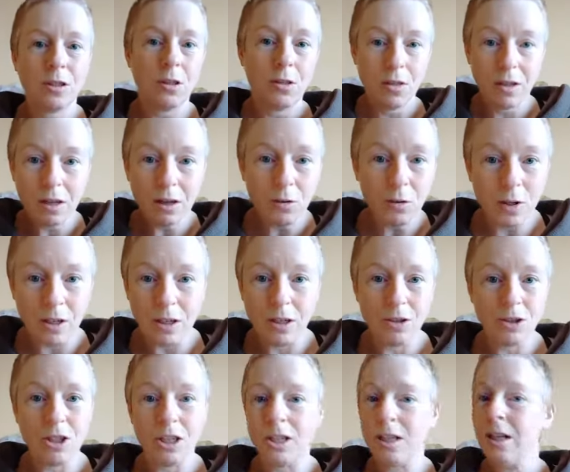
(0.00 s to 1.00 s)
and their
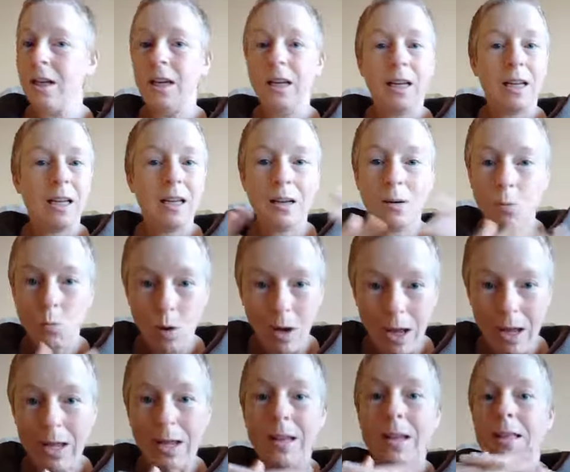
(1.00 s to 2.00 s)
energy in a
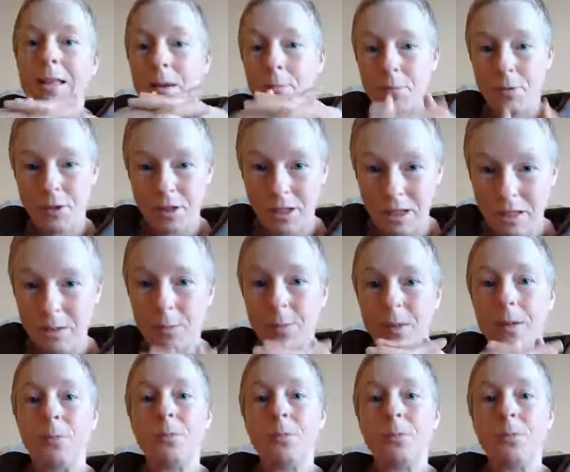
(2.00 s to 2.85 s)
way that predictably